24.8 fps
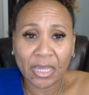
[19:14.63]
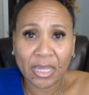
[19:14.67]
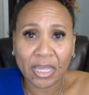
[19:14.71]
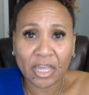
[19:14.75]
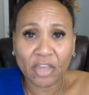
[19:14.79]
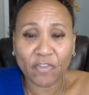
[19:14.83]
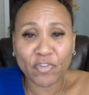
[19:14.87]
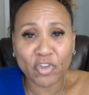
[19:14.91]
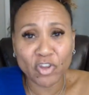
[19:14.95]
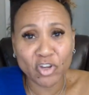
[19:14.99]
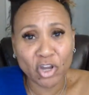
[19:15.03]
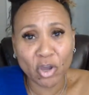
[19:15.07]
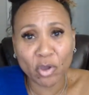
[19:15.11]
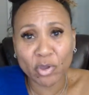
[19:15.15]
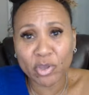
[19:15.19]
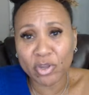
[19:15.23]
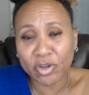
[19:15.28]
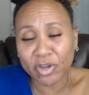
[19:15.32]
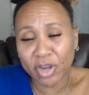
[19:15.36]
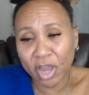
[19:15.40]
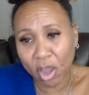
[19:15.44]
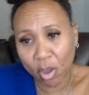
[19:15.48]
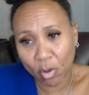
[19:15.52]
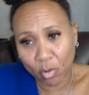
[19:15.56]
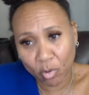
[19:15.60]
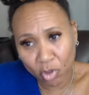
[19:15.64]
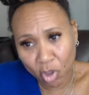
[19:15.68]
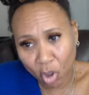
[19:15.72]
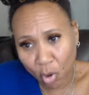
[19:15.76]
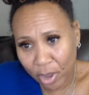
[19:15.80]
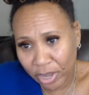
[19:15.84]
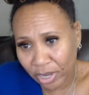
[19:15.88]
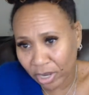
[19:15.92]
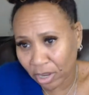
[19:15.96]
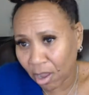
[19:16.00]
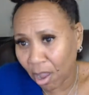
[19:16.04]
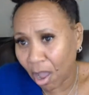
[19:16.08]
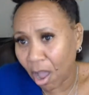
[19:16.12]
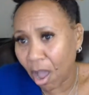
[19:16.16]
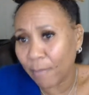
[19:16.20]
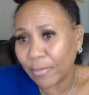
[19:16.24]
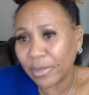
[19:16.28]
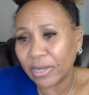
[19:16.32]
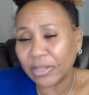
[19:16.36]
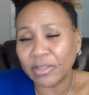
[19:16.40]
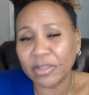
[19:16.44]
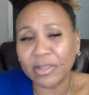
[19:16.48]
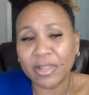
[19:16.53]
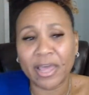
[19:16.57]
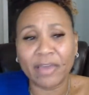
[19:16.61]
If you know, you know. Go ahead and
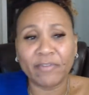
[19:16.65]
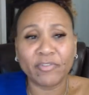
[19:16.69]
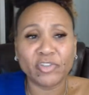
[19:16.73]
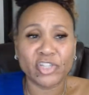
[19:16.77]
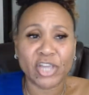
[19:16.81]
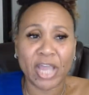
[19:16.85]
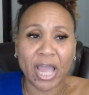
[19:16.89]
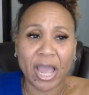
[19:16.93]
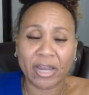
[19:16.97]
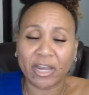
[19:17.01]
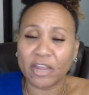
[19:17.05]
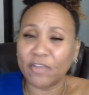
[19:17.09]
comment in the live chat.